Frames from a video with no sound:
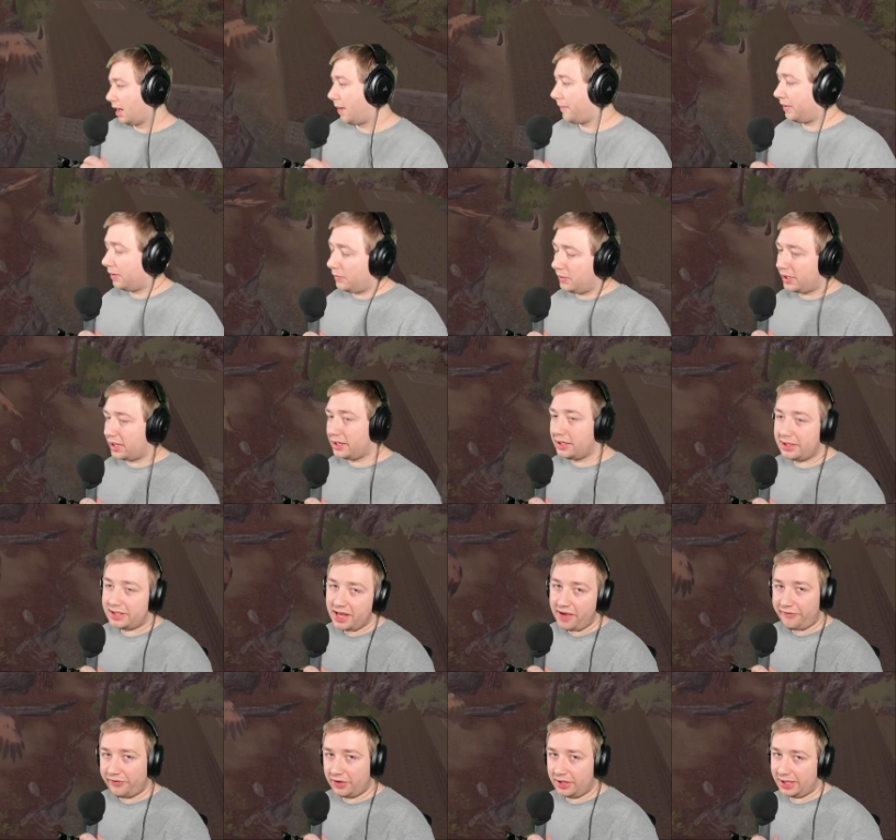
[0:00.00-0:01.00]
I mean, we can
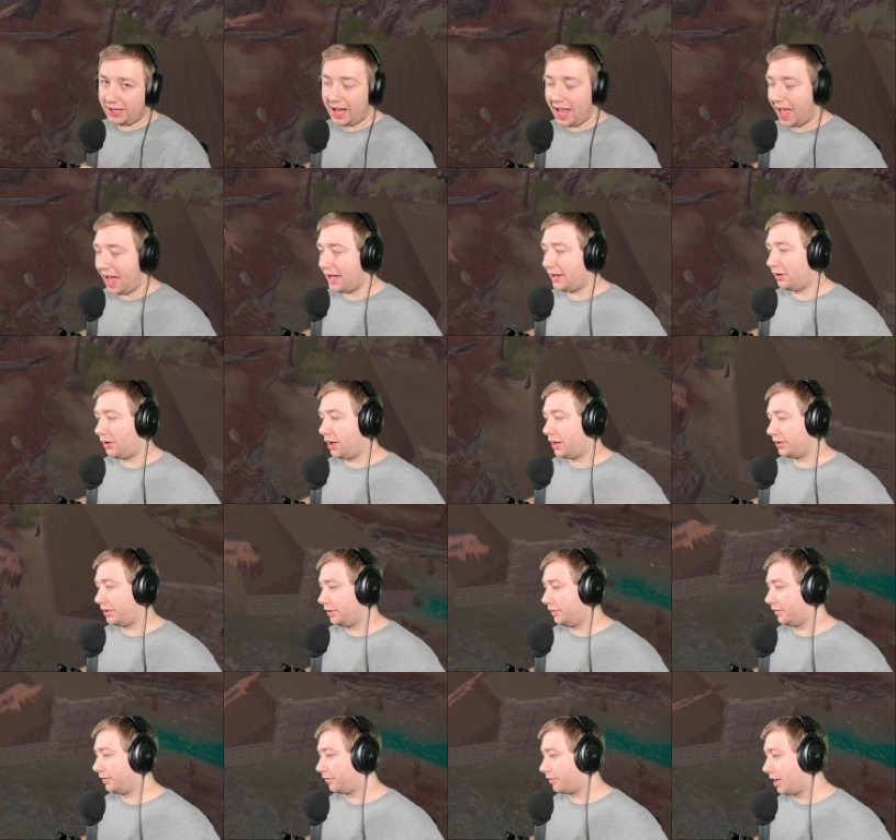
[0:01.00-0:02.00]
definitely add a lot
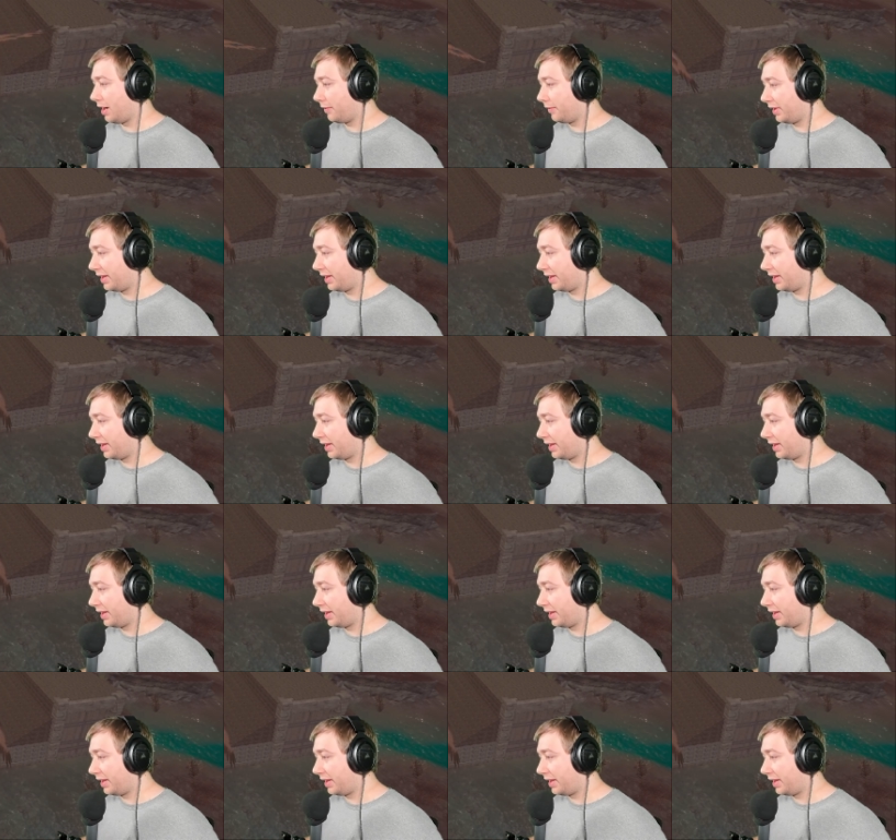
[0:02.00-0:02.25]
to it, right?